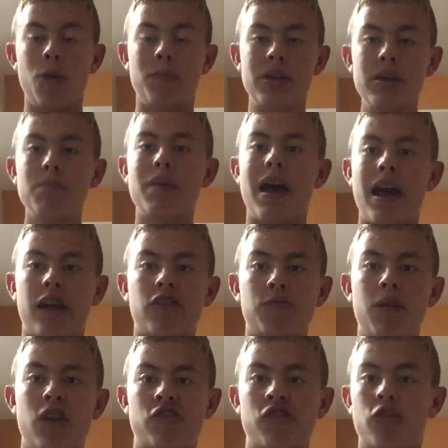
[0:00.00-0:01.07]
Me and Pack
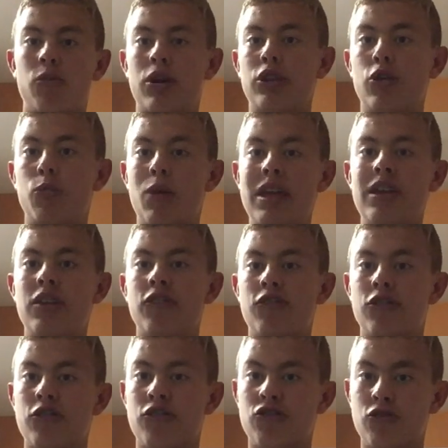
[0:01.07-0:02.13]
Smash are going to wait
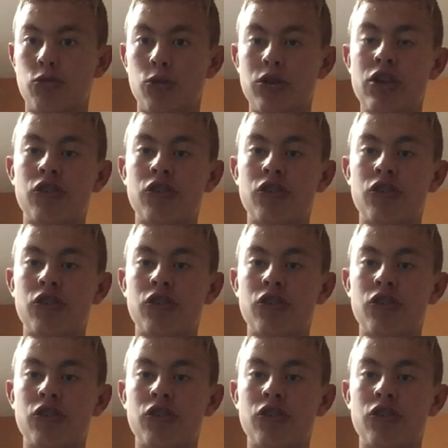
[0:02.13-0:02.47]
until the school